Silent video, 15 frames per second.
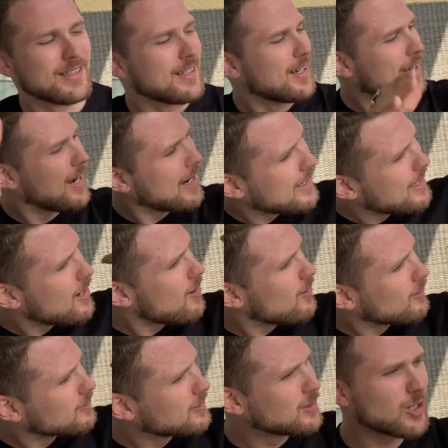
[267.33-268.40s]
I
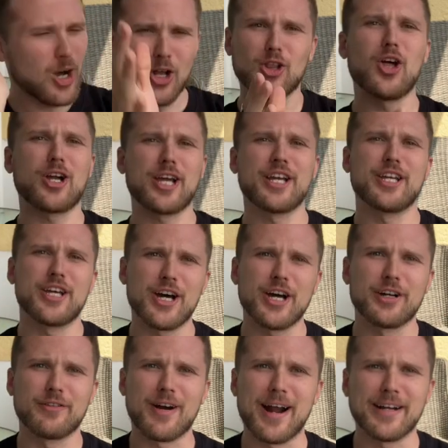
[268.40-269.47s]
know, not looking
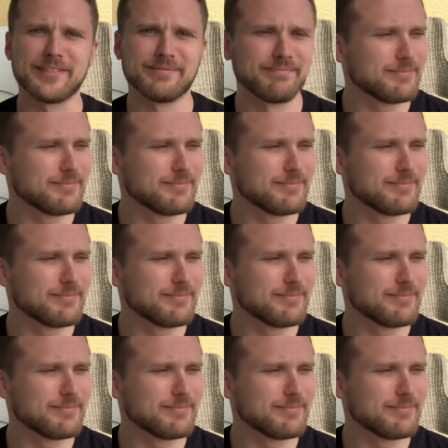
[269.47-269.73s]
good, right?